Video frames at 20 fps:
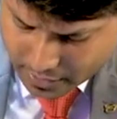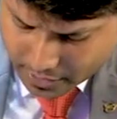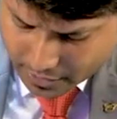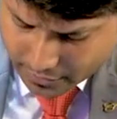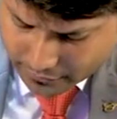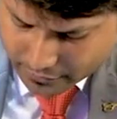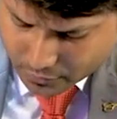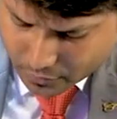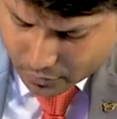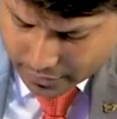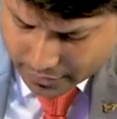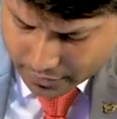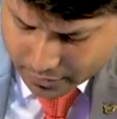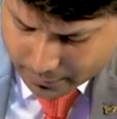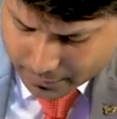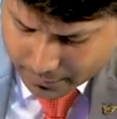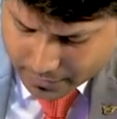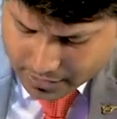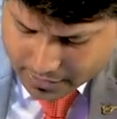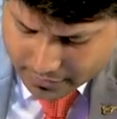If you are going
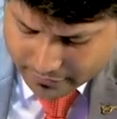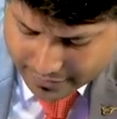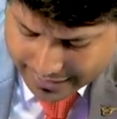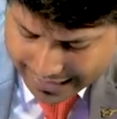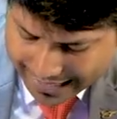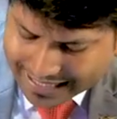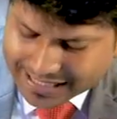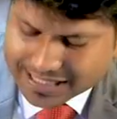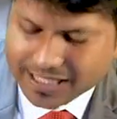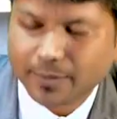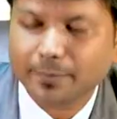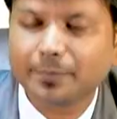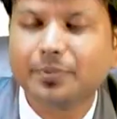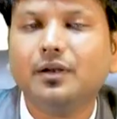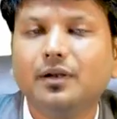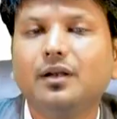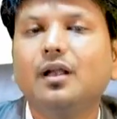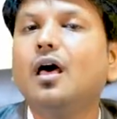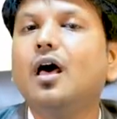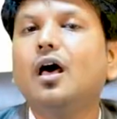to preserve nail
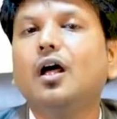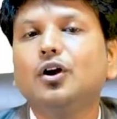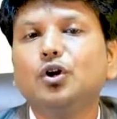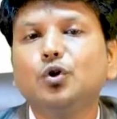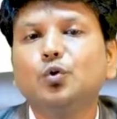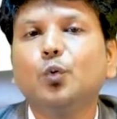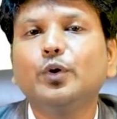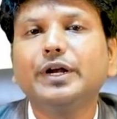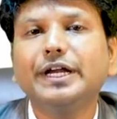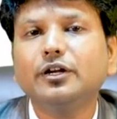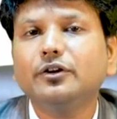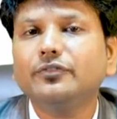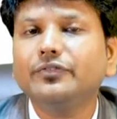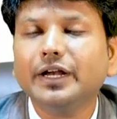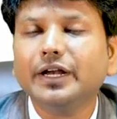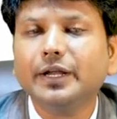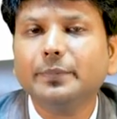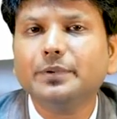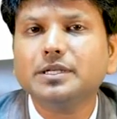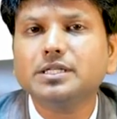sample, no need
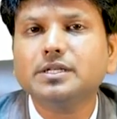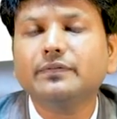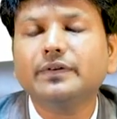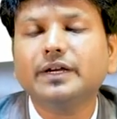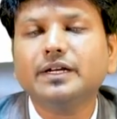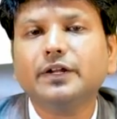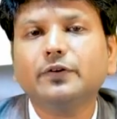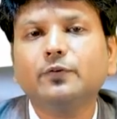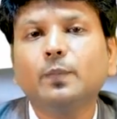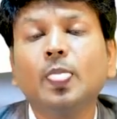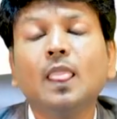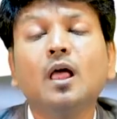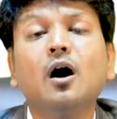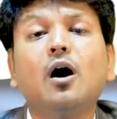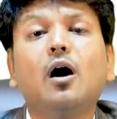of any preservative.